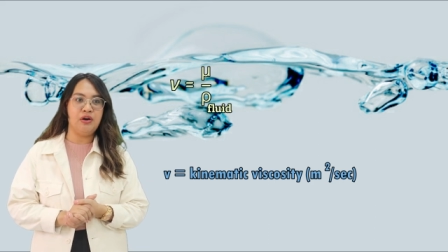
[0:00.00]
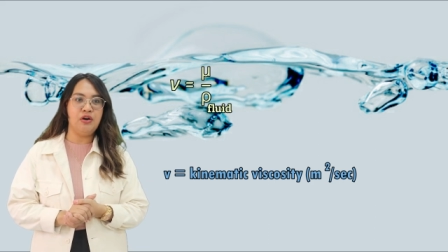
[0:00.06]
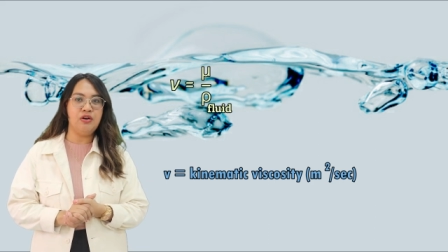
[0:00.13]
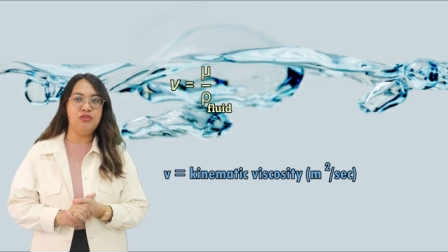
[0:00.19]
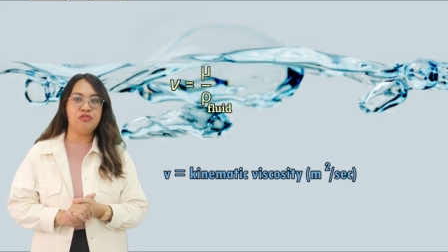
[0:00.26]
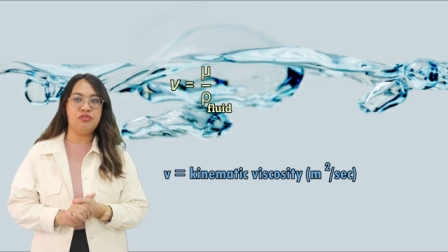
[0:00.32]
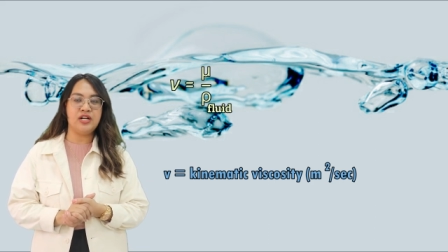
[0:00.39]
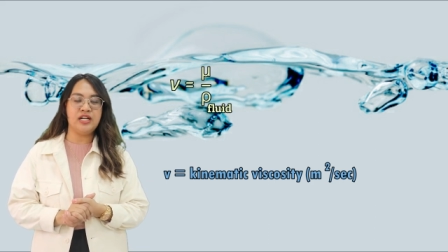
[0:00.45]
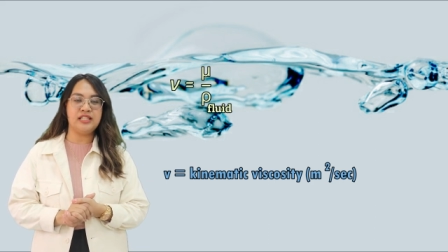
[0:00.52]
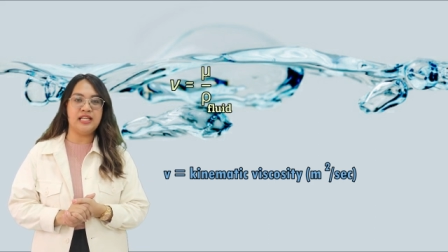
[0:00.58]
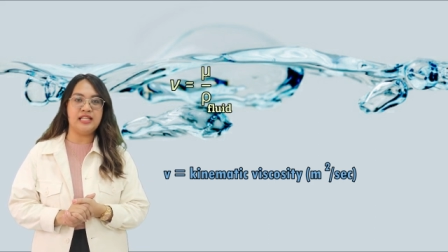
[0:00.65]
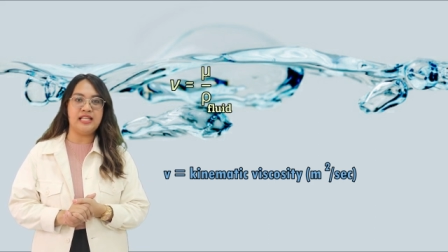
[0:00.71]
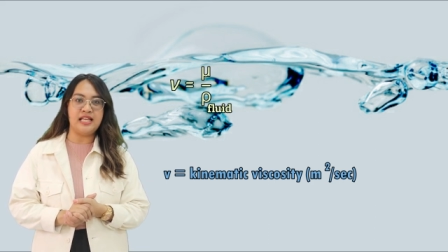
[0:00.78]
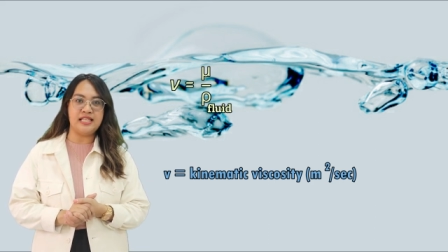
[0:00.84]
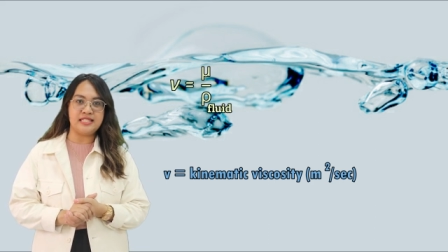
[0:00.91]
over
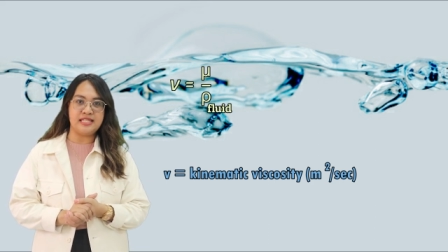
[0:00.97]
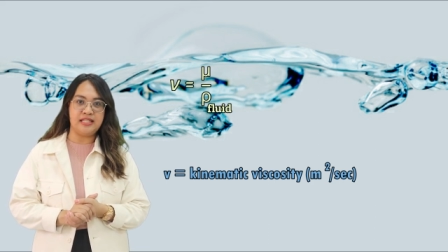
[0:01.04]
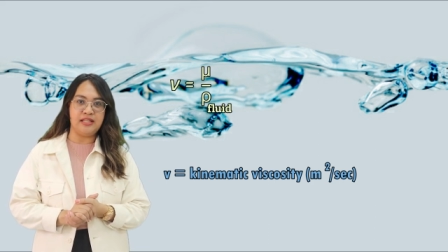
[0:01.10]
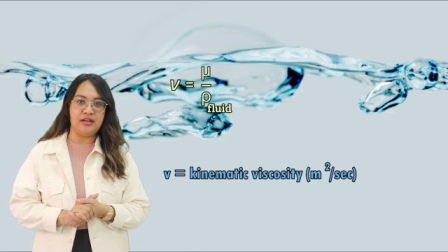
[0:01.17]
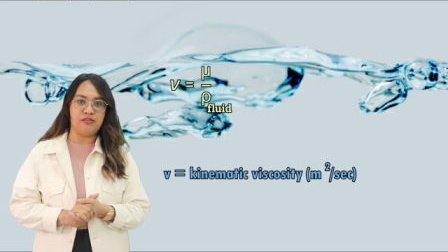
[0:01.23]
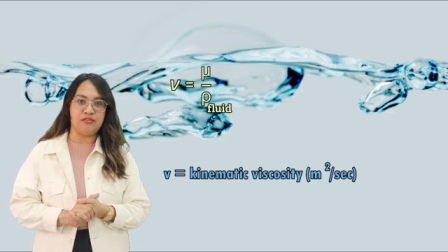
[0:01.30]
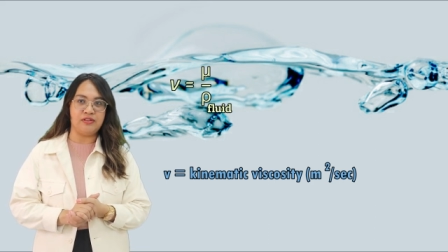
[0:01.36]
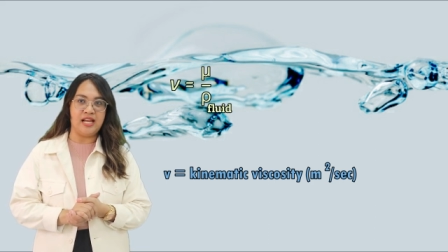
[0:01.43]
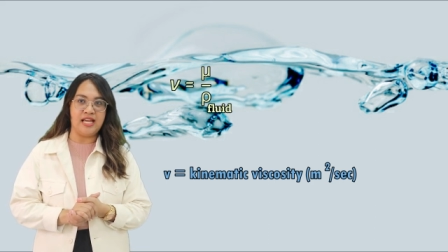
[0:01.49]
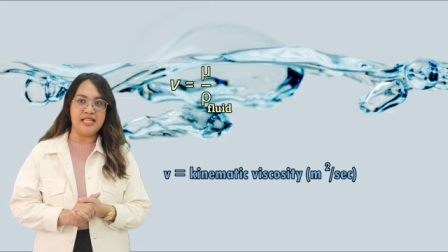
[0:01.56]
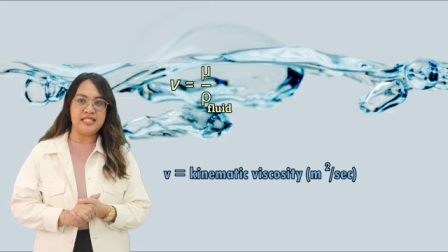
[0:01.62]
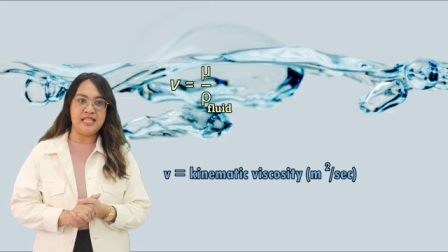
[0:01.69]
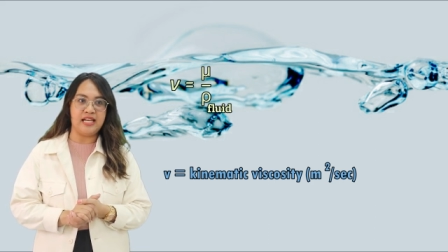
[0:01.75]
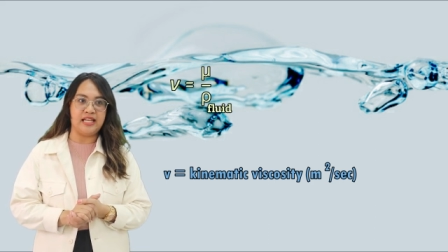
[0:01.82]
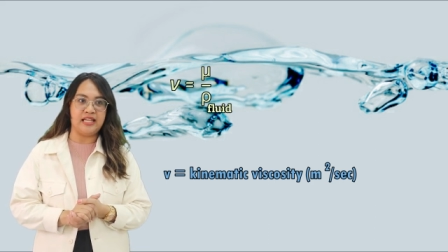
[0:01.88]
the density of
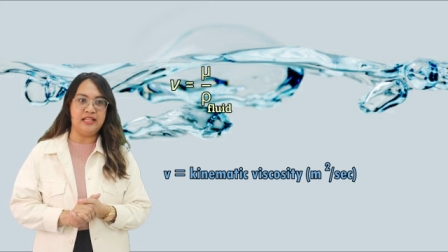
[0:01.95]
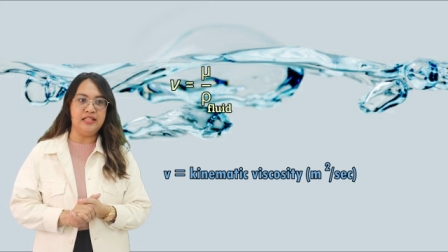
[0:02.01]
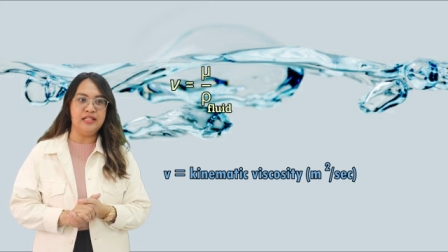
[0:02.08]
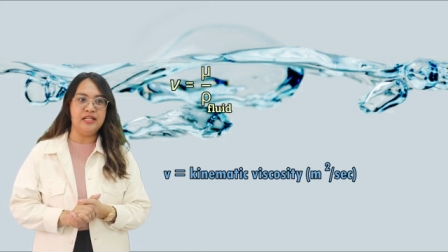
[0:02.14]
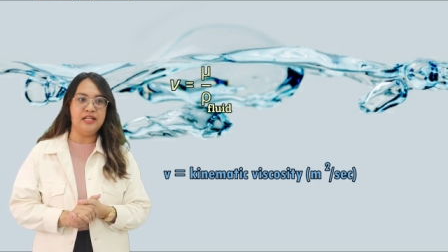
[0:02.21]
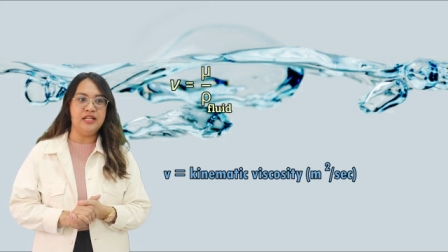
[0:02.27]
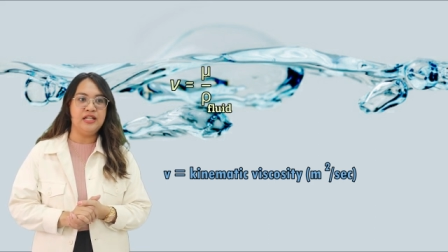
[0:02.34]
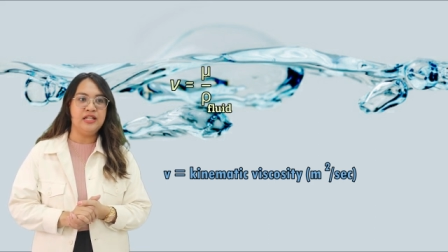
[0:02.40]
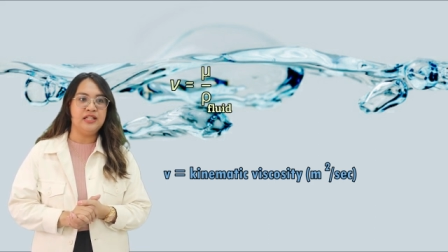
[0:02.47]
glycerin,